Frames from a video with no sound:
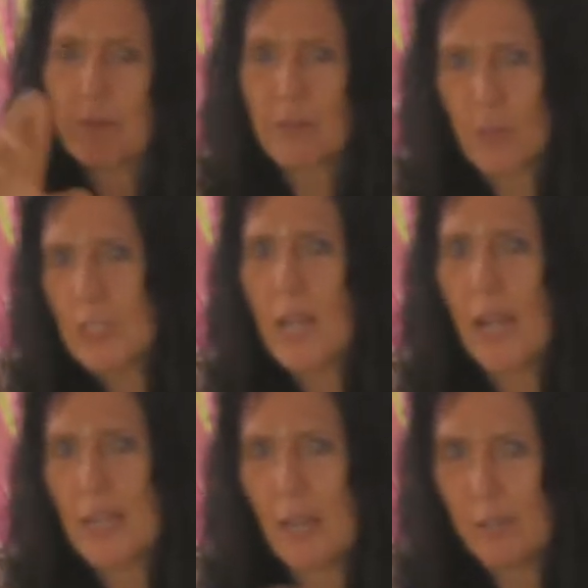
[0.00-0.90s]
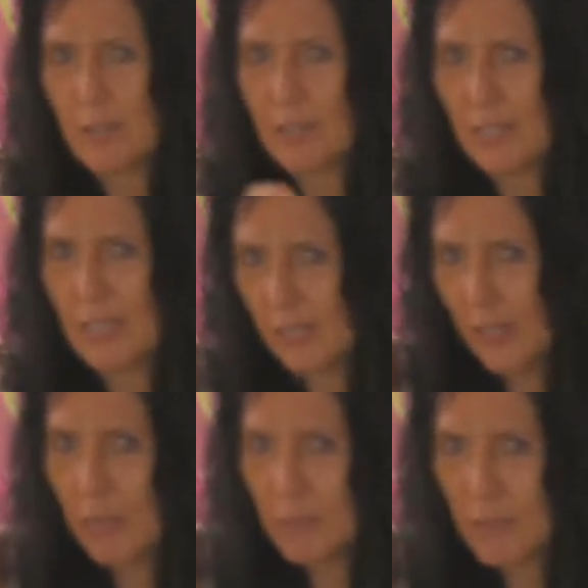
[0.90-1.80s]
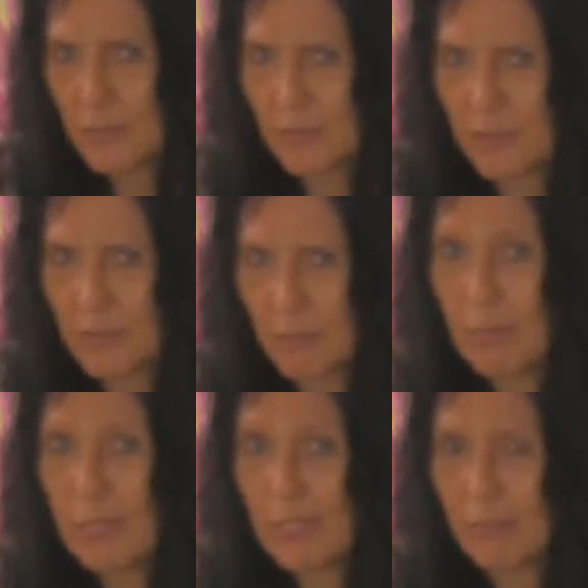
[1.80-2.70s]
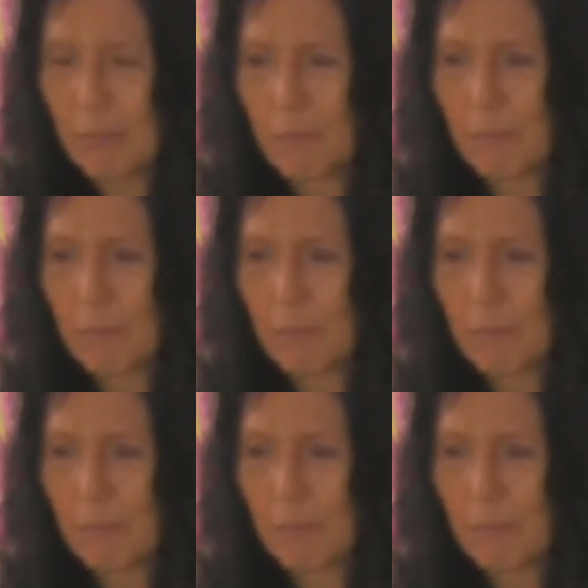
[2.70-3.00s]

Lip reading: First night after they came to the meeting,